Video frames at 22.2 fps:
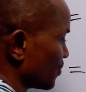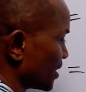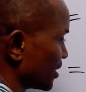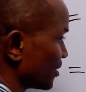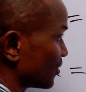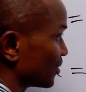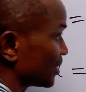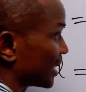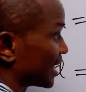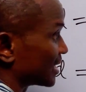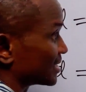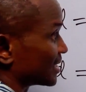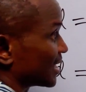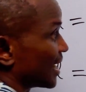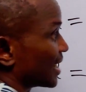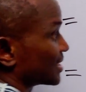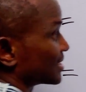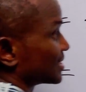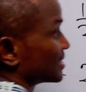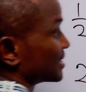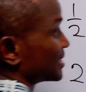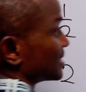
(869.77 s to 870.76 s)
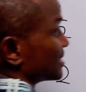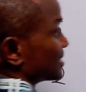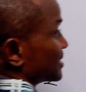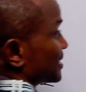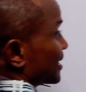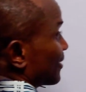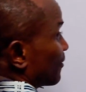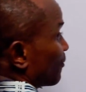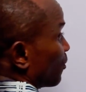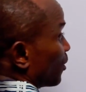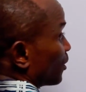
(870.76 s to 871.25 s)
We know that x is
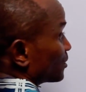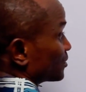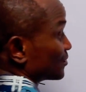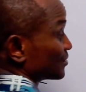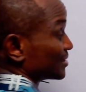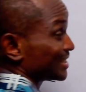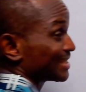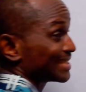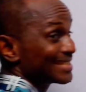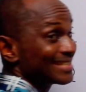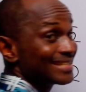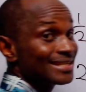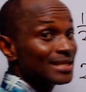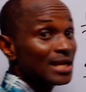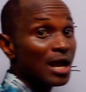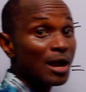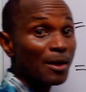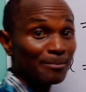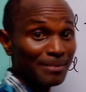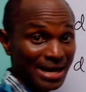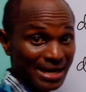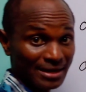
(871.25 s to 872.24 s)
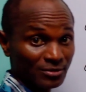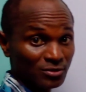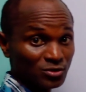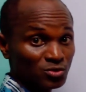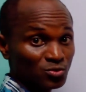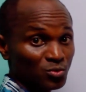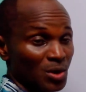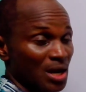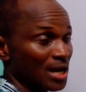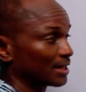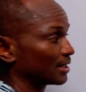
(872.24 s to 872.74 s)
equal to d
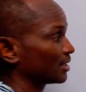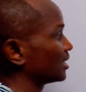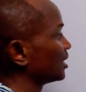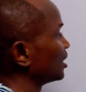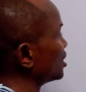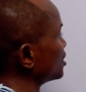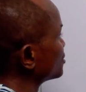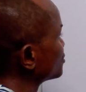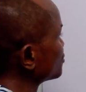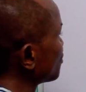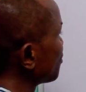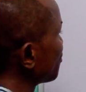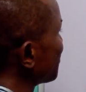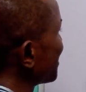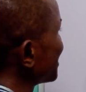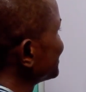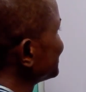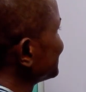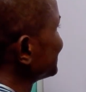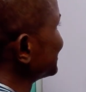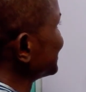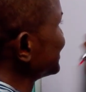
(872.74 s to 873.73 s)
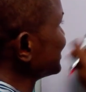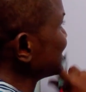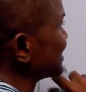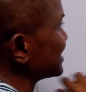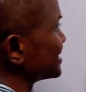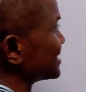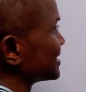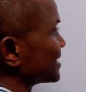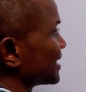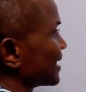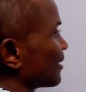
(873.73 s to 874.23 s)
minus 1. So when d
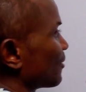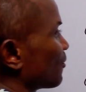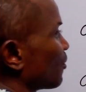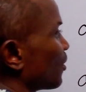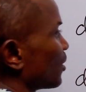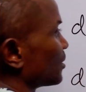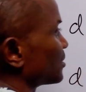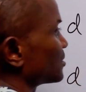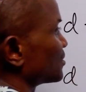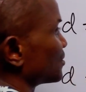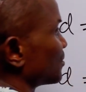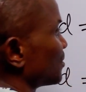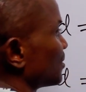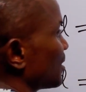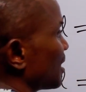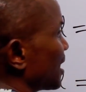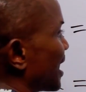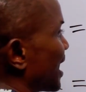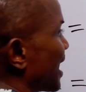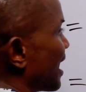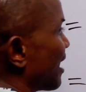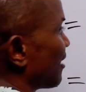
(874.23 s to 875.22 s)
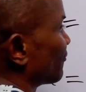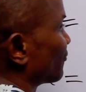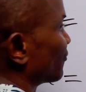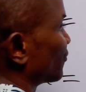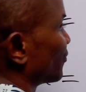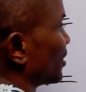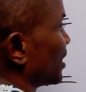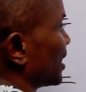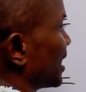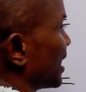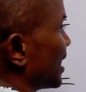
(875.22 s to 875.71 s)
is equal to
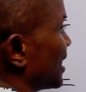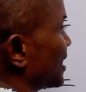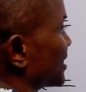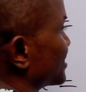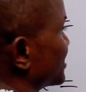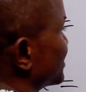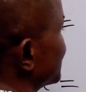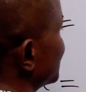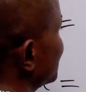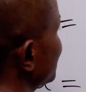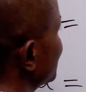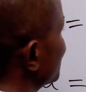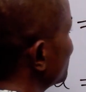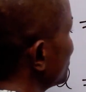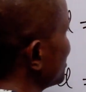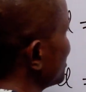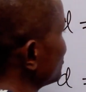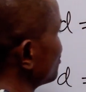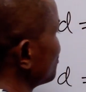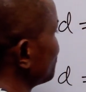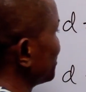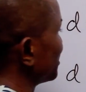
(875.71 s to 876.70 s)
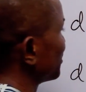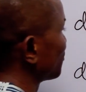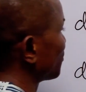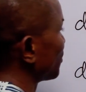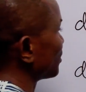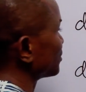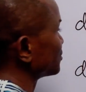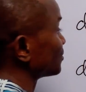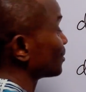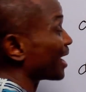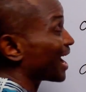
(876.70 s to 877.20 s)
half, x is going to be
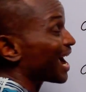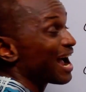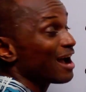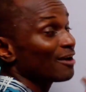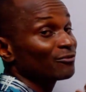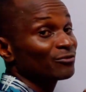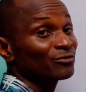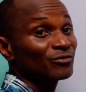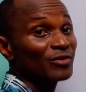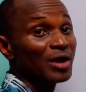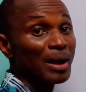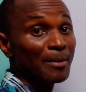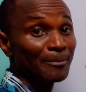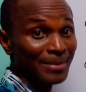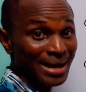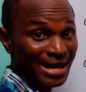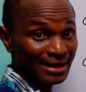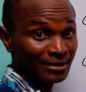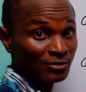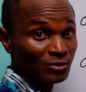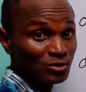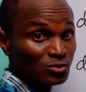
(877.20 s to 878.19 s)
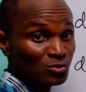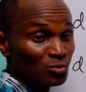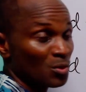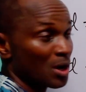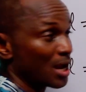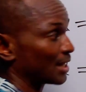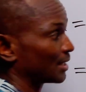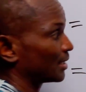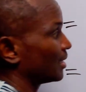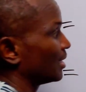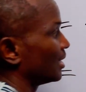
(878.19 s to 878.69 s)
equal to half minus
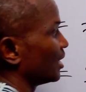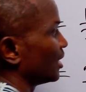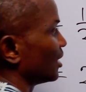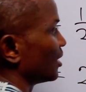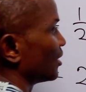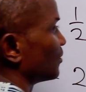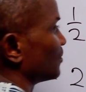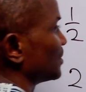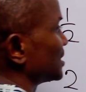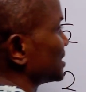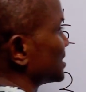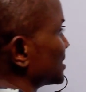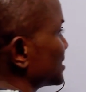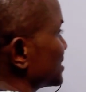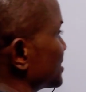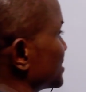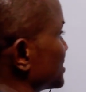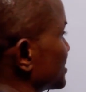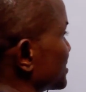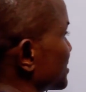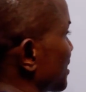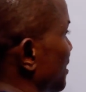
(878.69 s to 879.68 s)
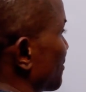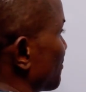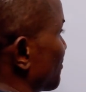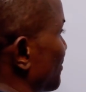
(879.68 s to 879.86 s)
1, which is